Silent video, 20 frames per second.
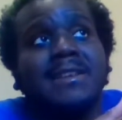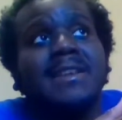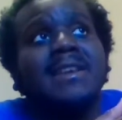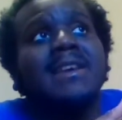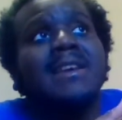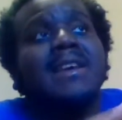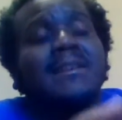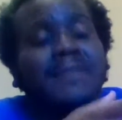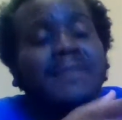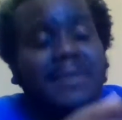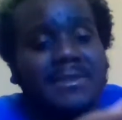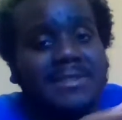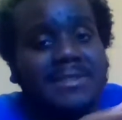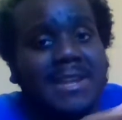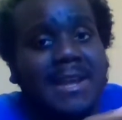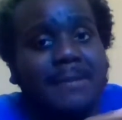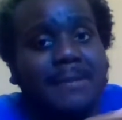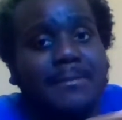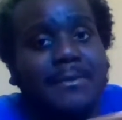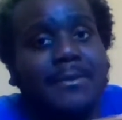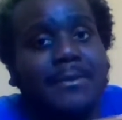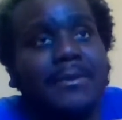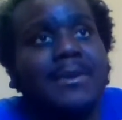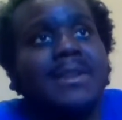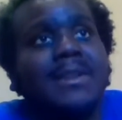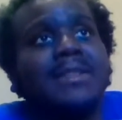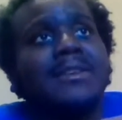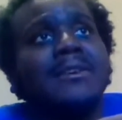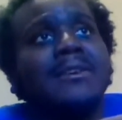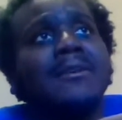For example, the
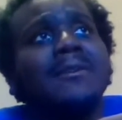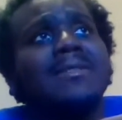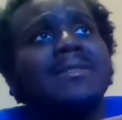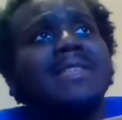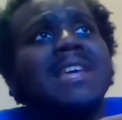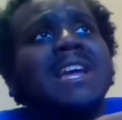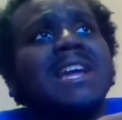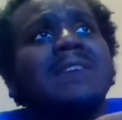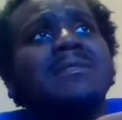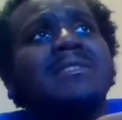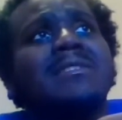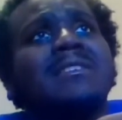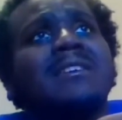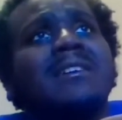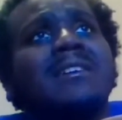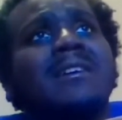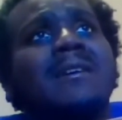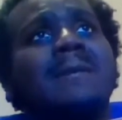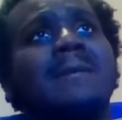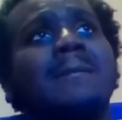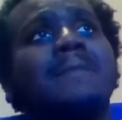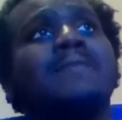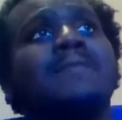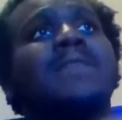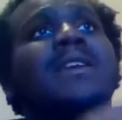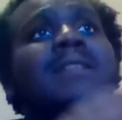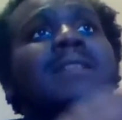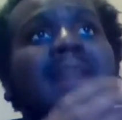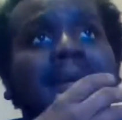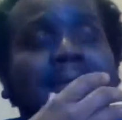whole thing with
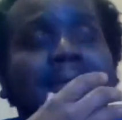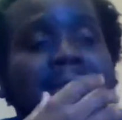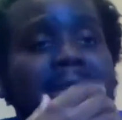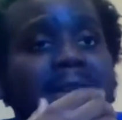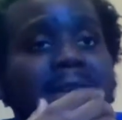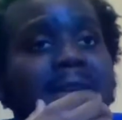Nebula, the